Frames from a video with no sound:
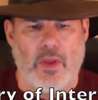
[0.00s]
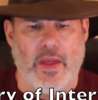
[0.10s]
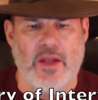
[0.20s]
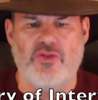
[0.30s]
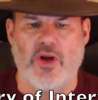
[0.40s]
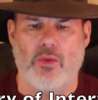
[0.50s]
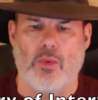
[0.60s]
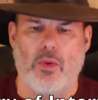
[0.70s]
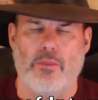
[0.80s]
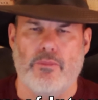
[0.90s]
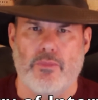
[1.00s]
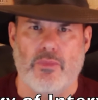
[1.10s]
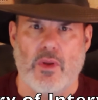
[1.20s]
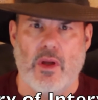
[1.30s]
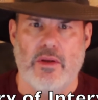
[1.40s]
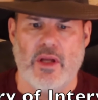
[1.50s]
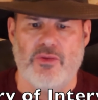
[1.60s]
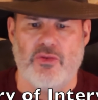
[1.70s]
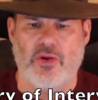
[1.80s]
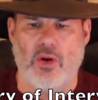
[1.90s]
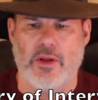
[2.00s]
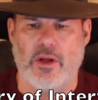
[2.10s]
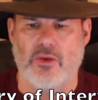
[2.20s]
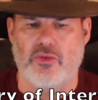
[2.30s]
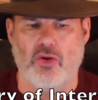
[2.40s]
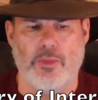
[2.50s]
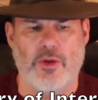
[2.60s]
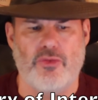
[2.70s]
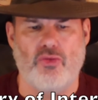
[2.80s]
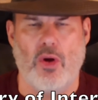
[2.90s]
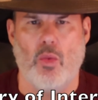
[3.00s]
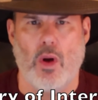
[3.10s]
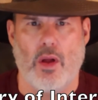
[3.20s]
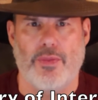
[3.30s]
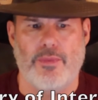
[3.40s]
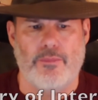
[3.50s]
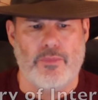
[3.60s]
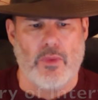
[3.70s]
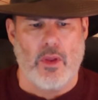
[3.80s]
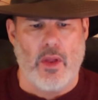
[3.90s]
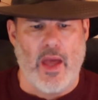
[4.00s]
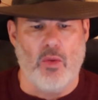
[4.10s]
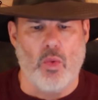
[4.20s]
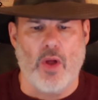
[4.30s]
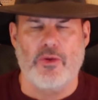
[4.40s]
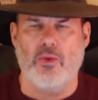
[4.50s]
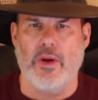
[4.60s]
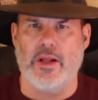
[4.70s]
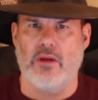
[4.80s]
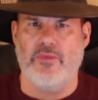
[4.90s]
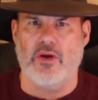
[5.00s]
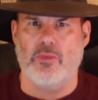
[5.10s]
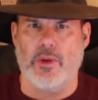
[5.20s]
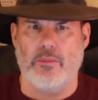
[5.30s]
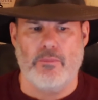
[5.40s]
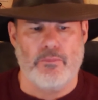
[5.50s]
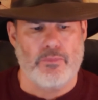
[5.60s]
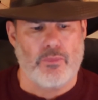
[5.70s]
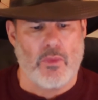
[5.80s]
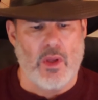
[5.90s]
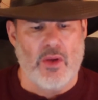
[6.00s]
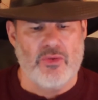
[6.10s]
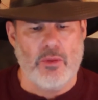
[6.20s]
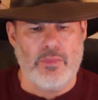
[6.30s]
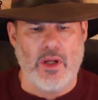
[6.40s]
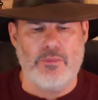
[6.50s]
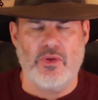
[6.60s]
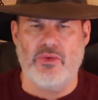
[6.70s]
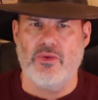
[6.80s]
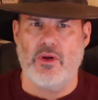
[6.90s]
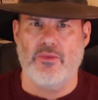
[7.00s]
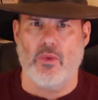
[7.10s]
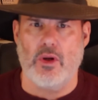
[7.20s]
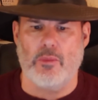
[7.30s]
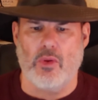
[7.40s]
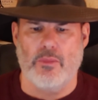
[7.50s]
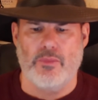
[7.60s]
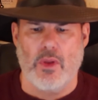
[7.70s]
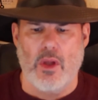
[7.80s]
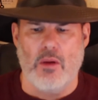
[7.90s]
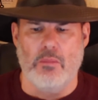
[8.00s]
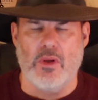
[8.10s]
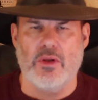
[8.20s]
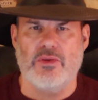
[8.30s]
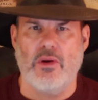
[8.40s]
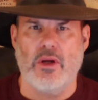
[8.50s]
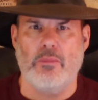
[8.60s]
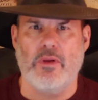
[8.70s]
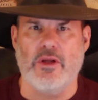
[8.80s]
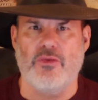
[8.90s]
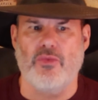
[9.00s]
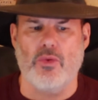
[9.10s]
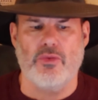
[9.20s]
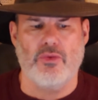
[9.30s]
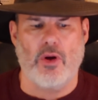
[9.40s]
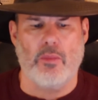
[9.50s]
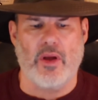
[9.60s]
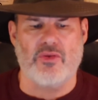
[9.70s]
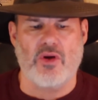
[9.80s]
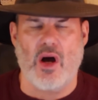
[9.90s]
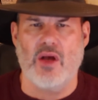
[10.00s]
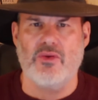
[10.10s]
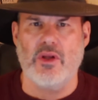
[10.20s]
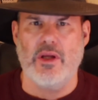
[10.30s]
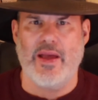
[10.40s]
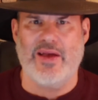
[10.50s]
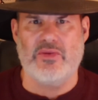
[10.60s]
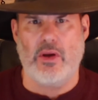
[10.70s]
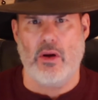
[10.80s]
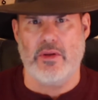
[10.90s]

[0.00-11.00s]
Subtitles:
in general, necessarily consume and destroy wealth, and wealth-creating investment. Sometimes this is unavoidable. Military and police forces are as costly as they are